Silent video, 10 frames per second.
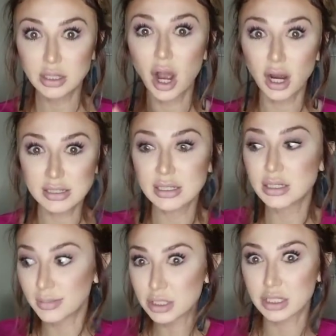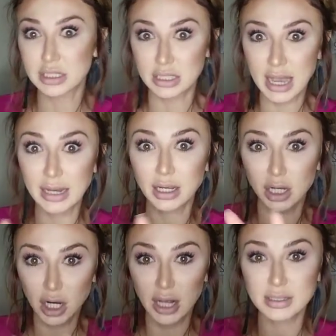cars and dumpsters sliding
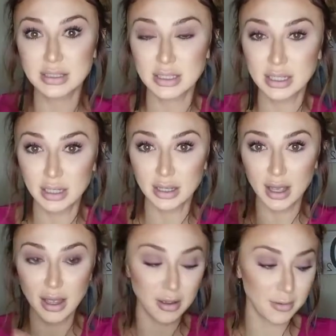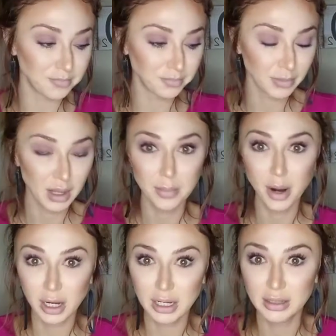across the
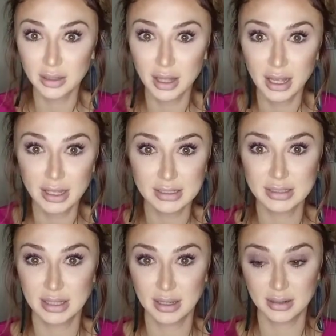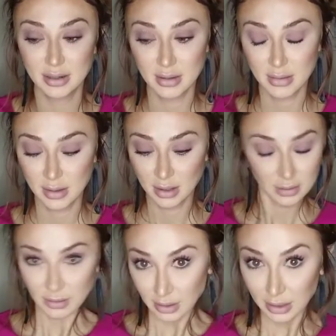parking lots, and
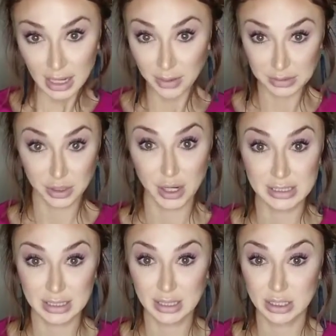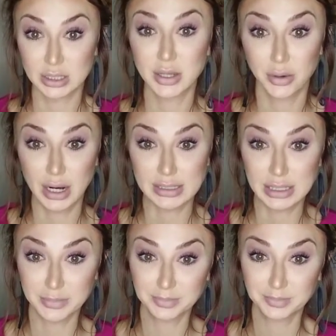it was crazy, so
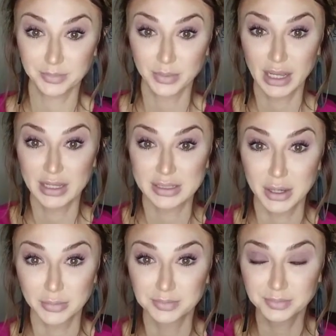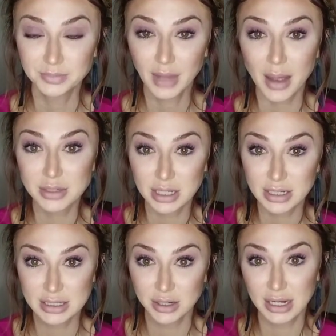crazy. So I'm
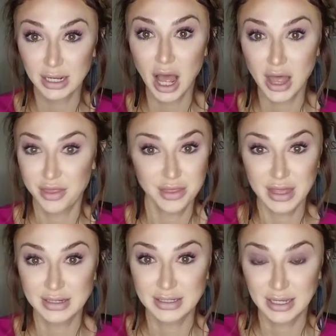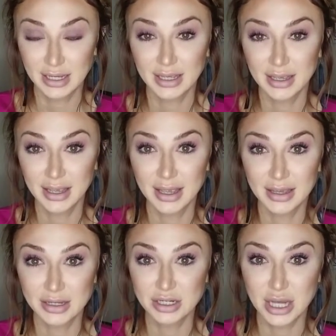jealous you're getting authentic
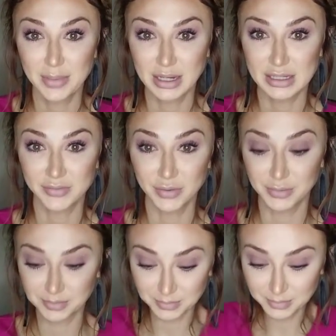Japanese food.